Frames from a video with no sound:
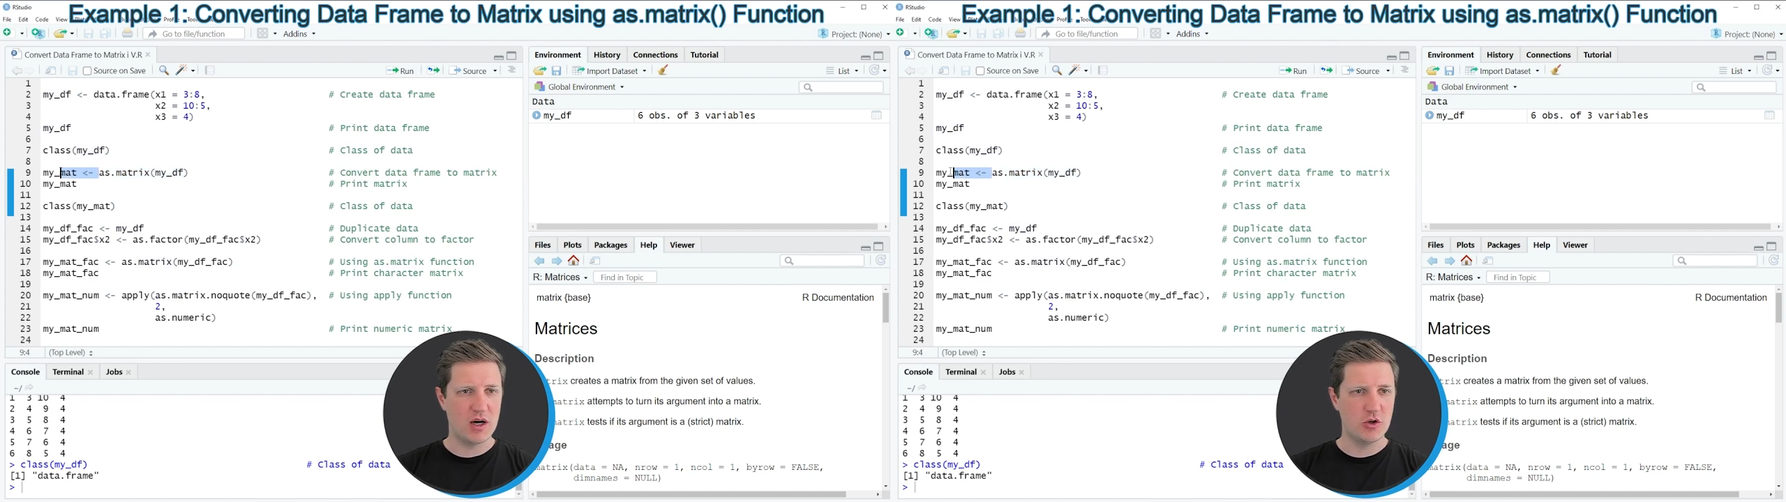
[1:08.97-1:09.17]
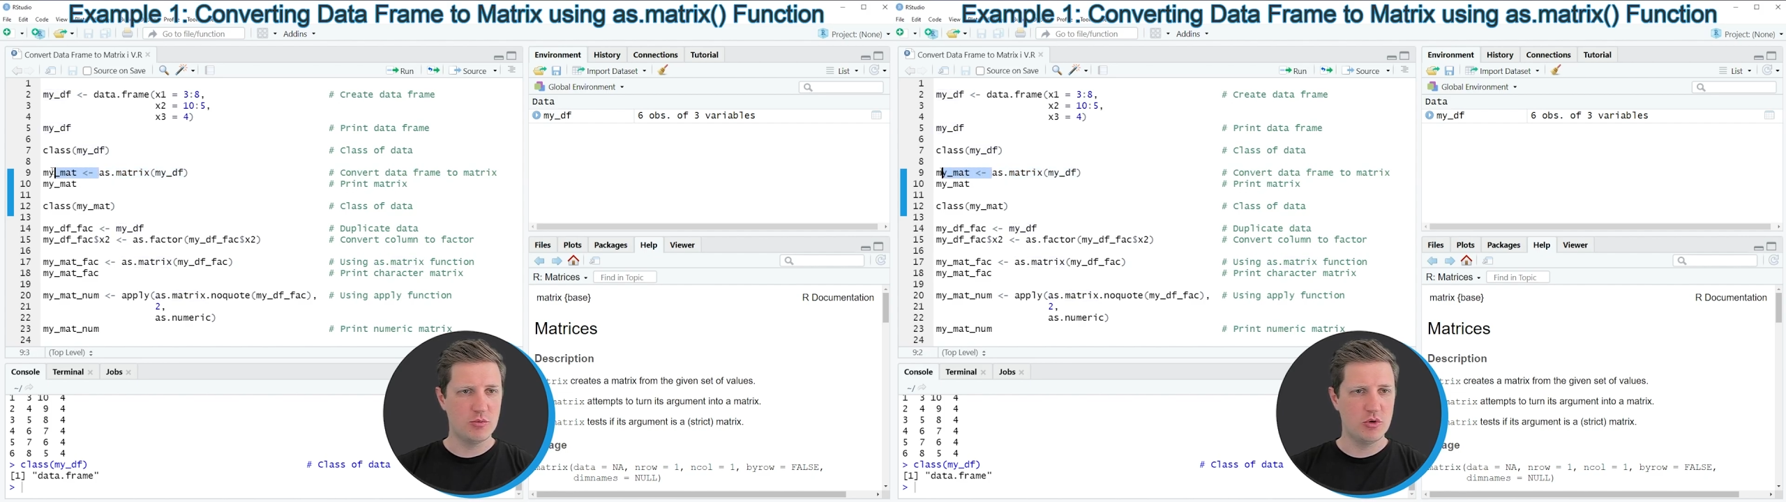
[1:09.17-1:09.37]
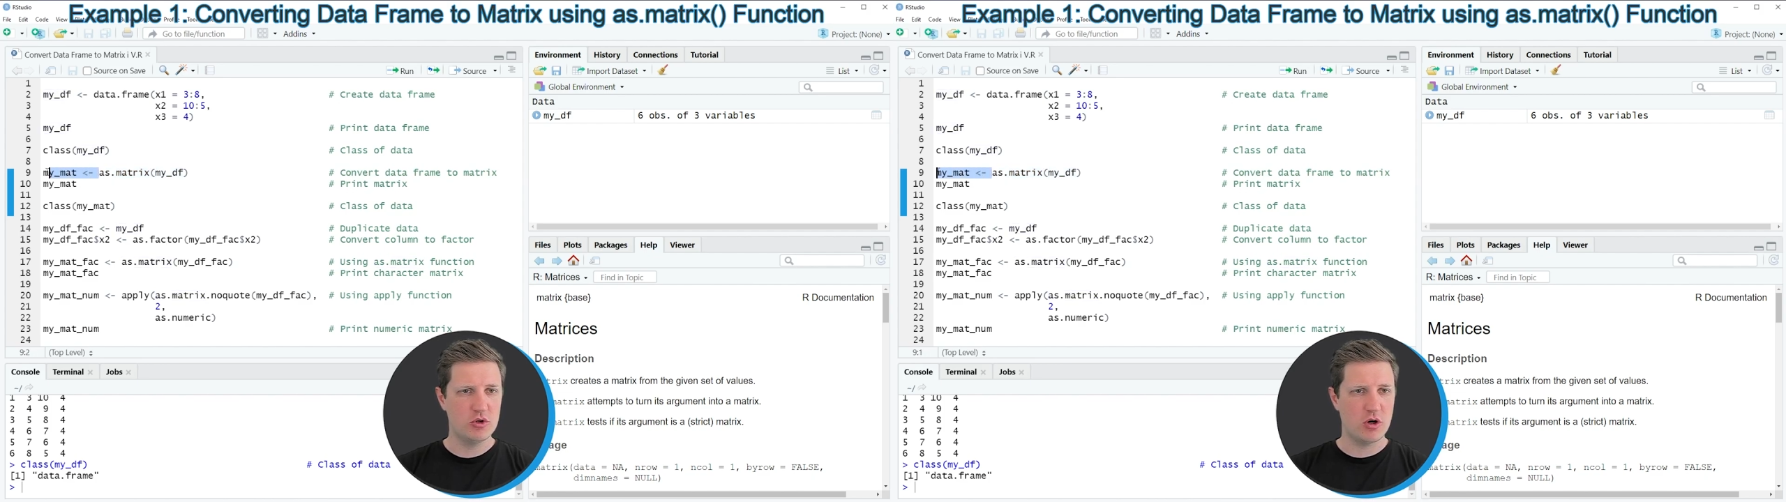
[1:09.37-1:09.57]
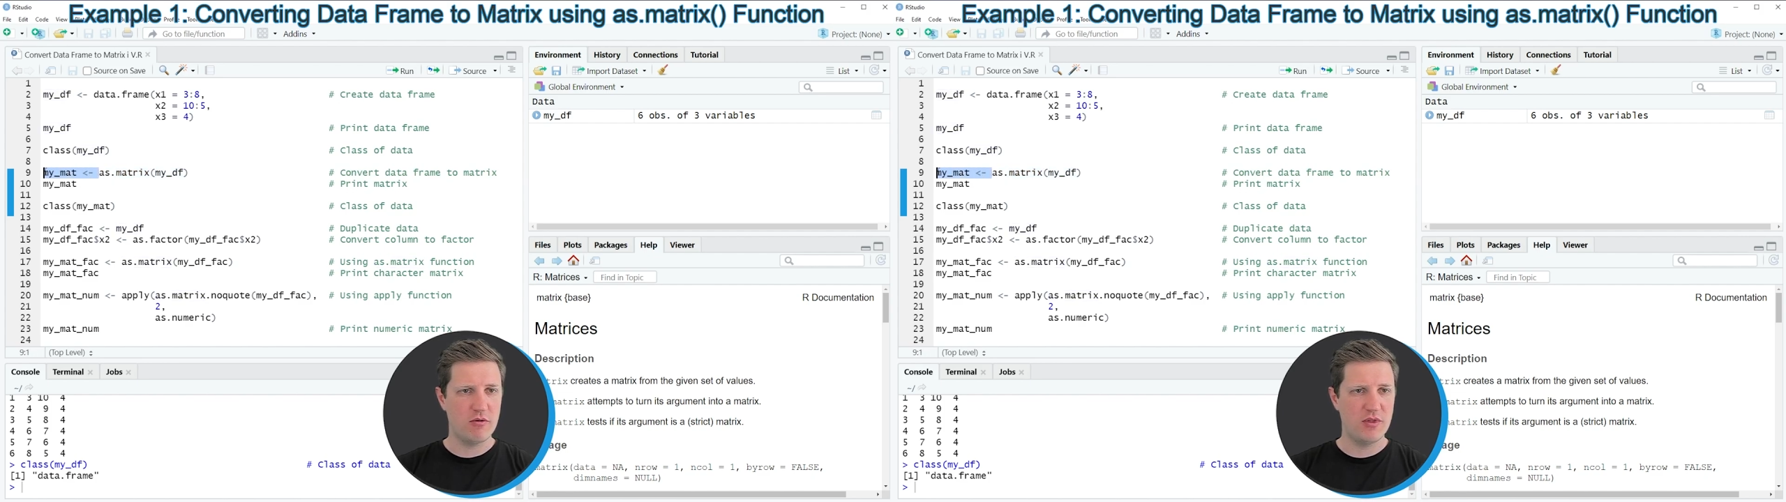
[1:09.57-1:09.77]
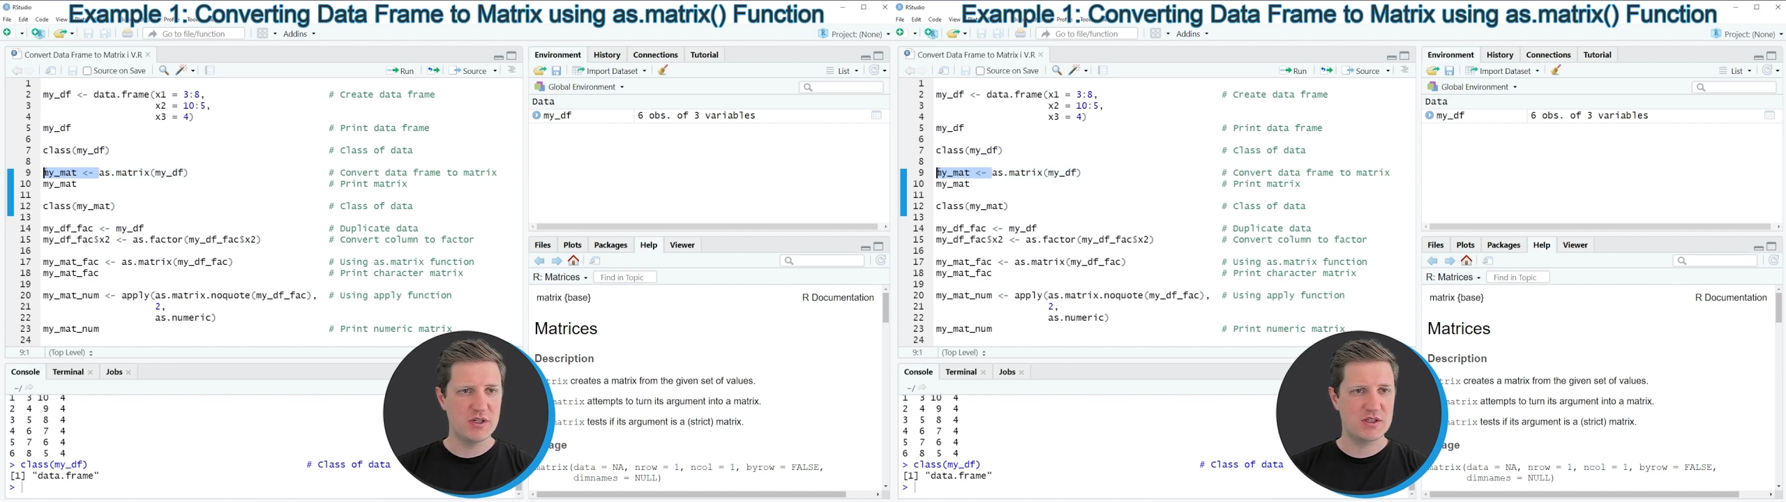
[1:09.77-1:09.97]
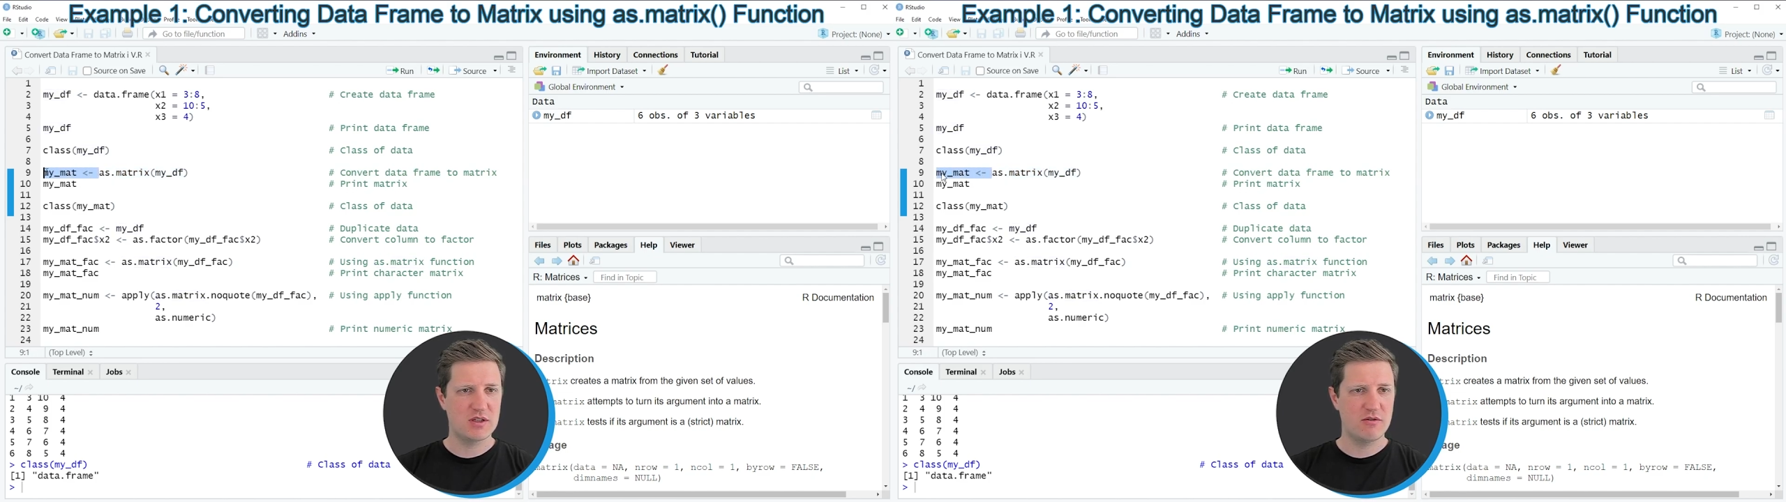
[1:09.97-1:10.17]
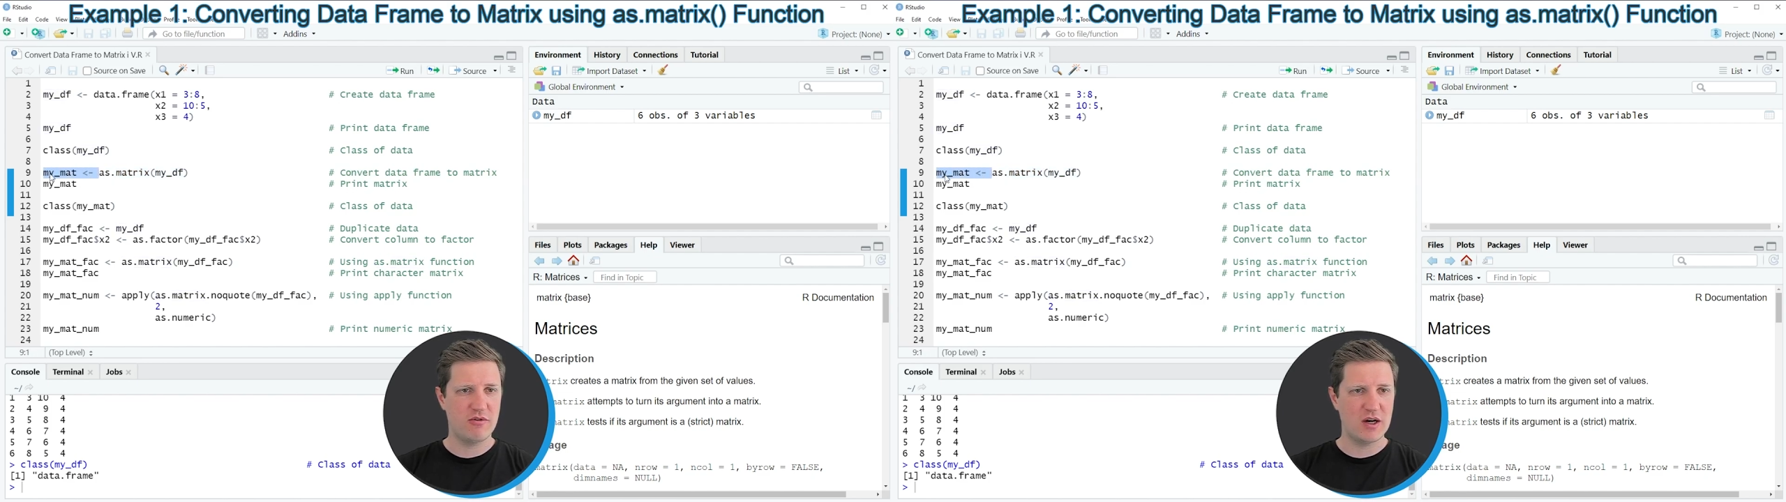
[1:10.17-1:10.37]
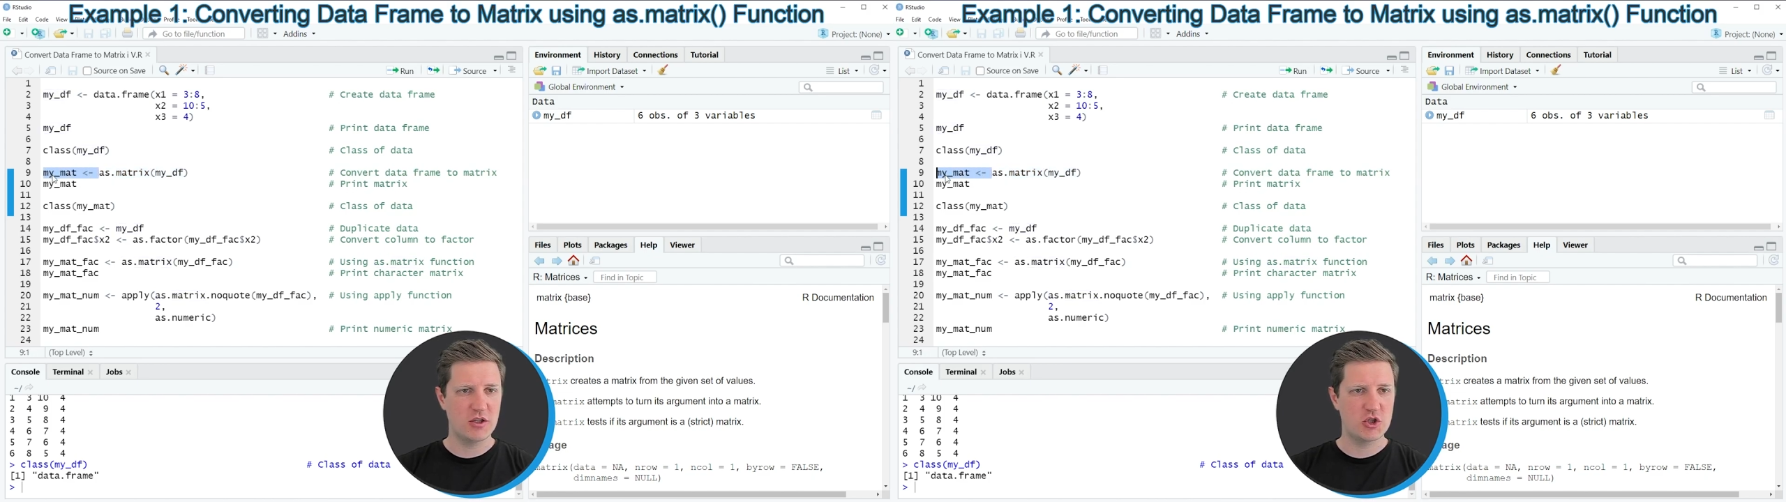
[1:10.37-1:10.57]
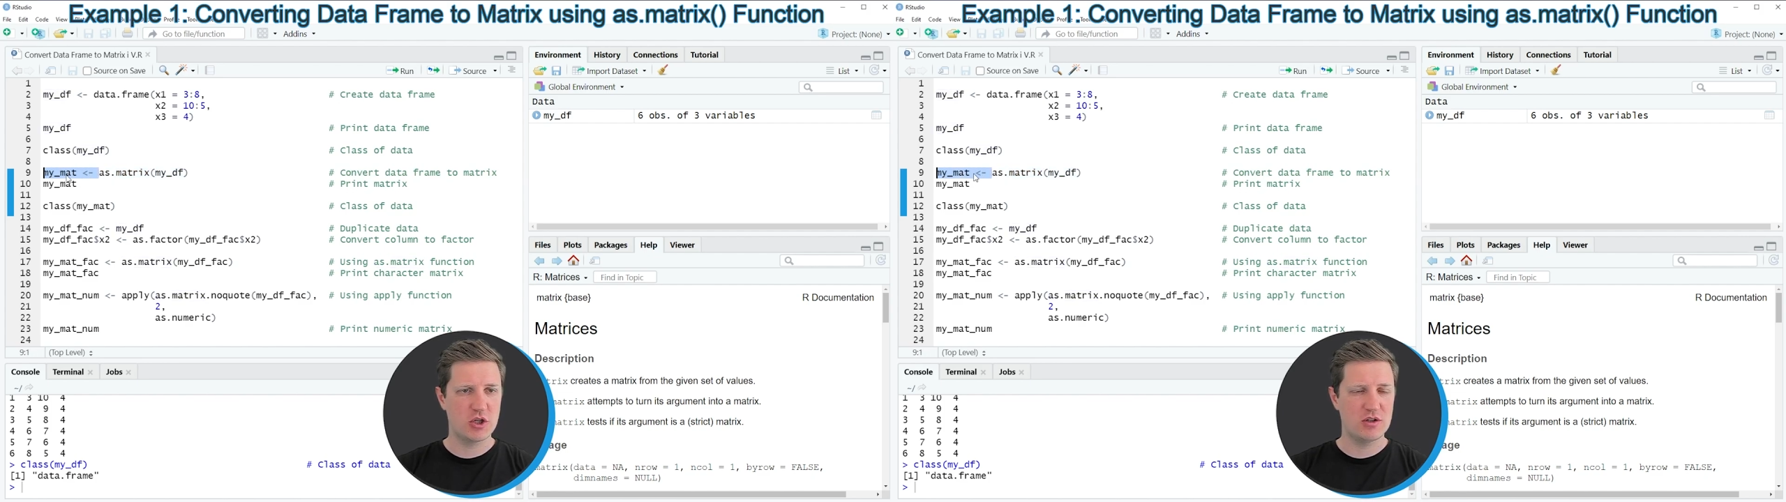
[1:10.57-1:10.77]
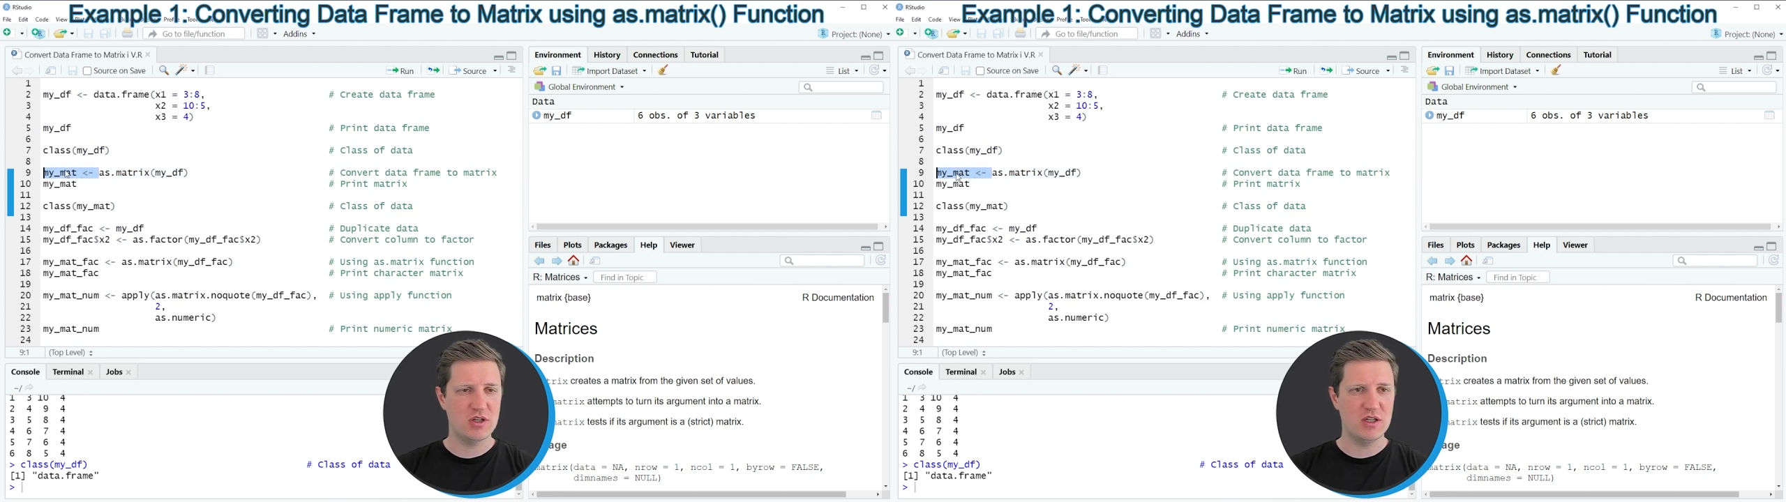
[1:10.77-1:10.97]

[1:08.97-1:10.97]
output of this function